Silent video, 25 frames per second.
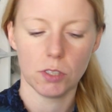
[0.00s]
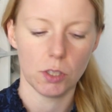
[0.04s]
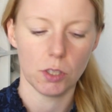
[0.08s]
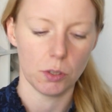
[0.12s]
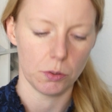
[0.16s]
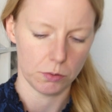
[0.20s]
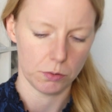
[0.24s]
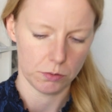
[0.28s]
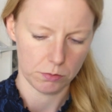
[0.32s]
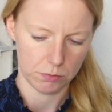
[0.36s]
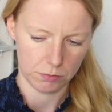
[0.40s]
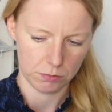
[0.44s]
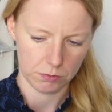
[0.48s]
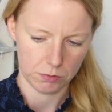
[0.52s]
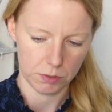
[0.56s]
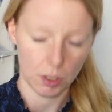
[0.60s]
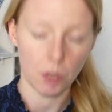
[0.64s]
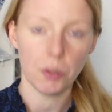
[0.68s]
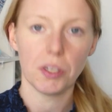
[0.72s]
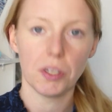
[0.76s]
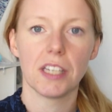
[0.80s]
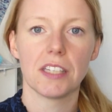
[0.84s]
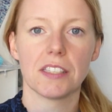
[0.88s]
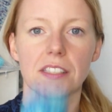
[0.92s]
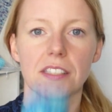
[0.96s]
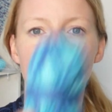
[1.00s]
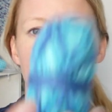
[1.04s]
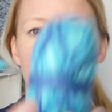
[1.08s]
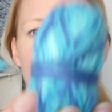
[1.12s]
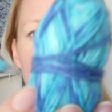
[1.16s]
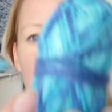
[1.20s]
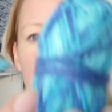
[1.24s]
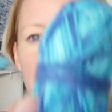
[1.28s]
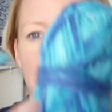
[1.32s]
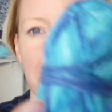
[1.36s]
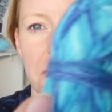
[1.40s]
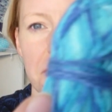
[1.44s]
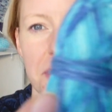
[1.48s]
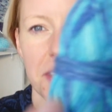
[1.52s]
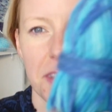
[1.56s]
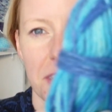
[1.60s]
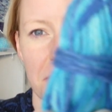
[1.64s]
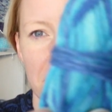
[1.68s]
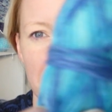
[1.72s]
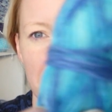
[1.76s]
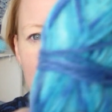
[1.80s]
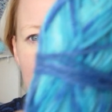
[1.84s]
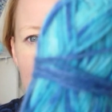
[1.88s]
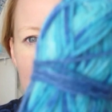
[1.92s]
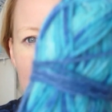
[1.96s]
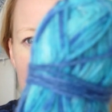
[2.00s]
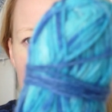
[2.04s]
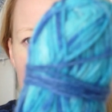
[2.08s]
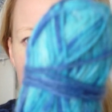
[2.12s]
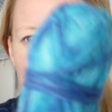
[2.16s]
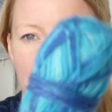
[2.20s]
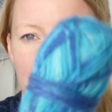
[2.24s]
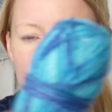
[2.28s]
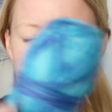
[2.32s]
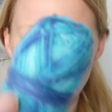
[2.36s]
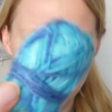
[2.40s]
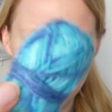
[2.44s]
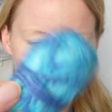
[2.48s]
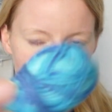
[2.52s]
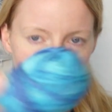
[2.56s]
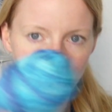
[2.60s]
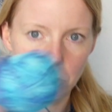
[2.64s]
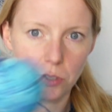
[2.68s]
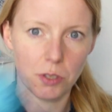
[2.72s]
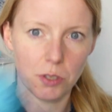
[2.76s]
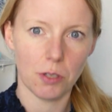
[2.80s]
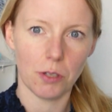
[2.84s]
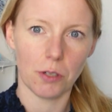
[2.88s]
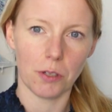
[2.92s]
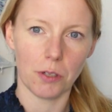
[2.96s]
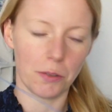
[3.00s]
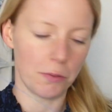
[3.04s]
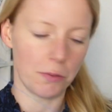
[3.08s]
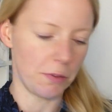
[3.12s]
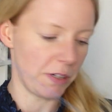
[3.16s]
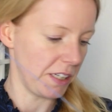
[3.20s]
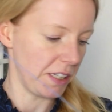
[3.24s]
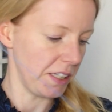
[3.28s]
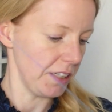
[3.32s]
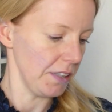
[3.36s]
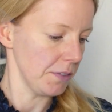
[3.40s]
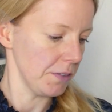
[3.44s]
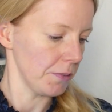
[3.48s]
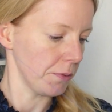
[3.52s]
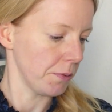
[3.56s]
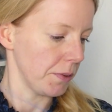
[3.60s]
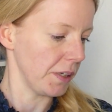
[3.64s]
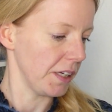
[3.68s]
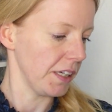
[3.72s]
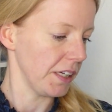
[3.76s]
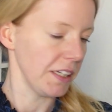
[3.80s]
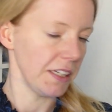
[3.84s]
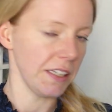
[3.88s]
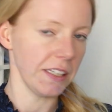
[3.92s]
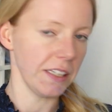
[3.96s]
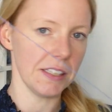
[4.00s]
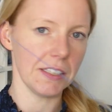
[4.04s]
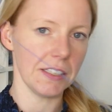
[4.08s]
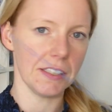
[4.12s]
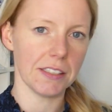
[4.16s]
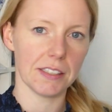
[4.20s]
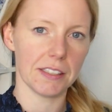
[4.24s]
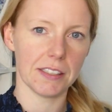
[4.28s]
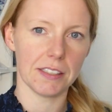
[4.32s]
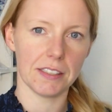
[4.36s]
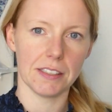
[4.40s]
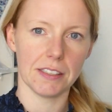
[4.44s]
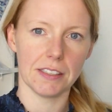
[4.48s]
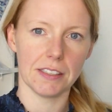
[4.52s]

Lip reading: No. Oh yes, here's the today's mini you saw already. Wait.